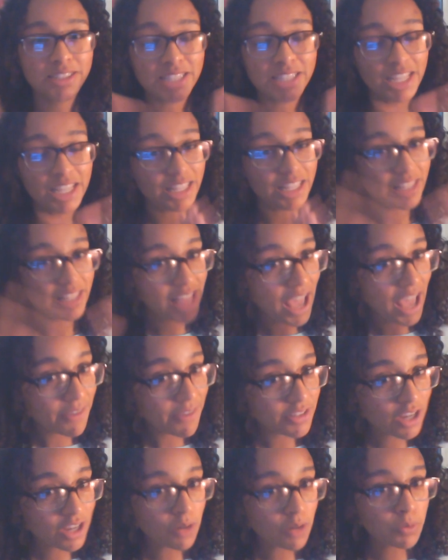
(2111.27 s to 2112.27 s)
in the
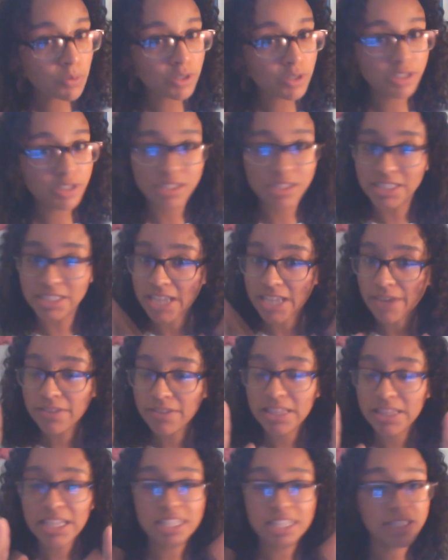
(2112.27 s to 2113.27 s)
Avatar world, since
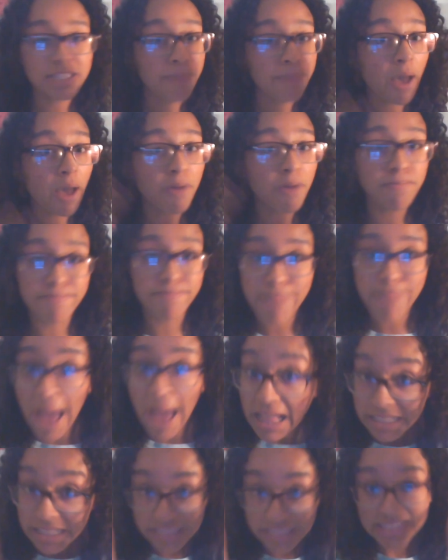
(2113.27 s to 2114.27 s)
everything is about
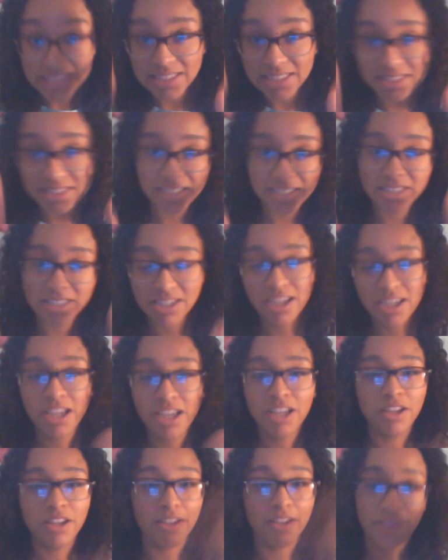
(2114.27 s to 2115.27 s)
balance,
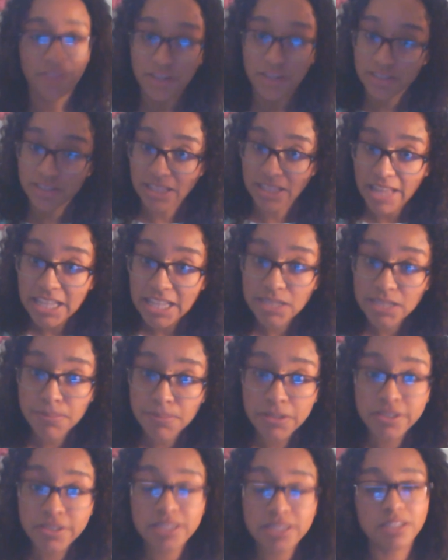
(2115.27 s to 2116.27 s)
if there's a light
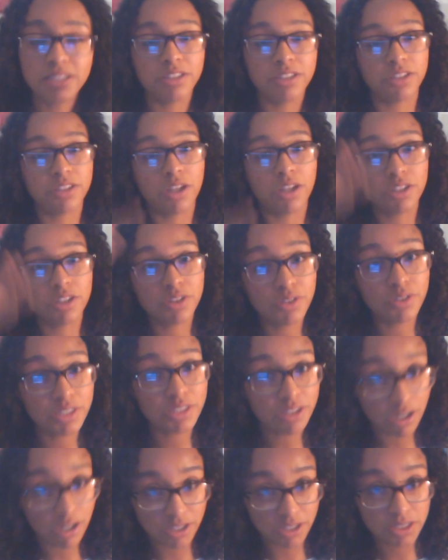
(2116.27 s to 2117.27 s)
spirit, there's also a
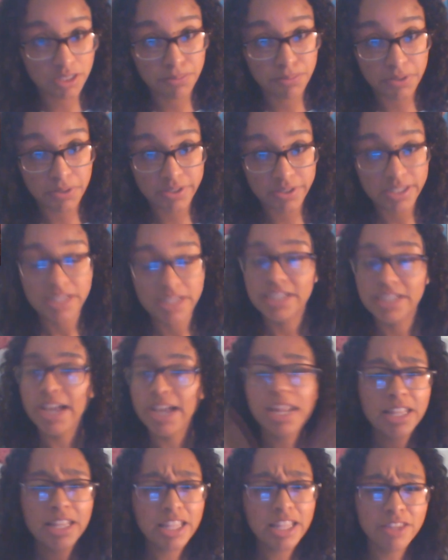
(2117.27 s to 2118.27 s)
dark spirit.
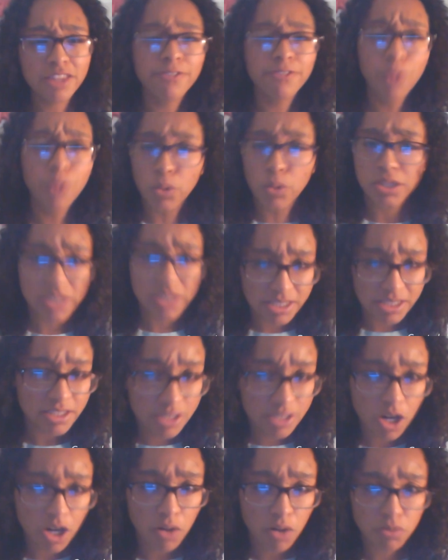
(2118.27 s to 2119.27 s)
Kind of like the Force in
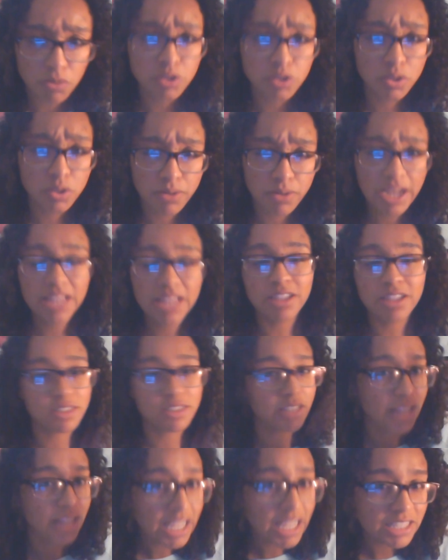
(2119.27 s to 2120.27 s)
Star Wars, right? There's
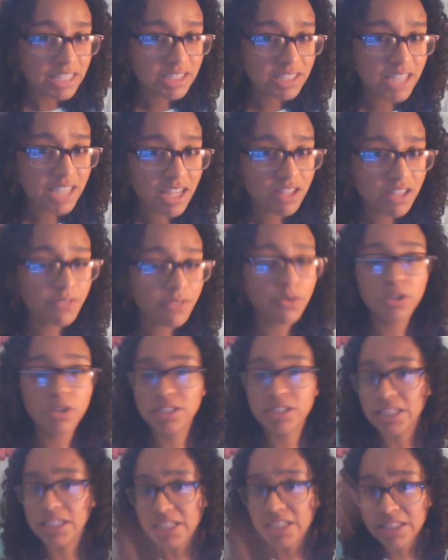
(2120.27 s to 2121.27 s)
the light side of the
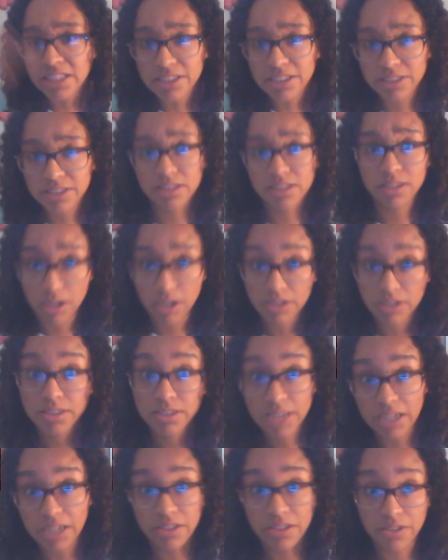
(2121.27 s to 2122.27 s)
Force, and then there's the dark
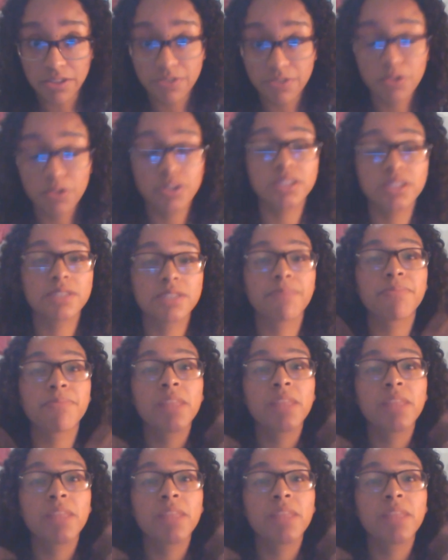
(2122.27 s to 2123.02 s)
side of the Force.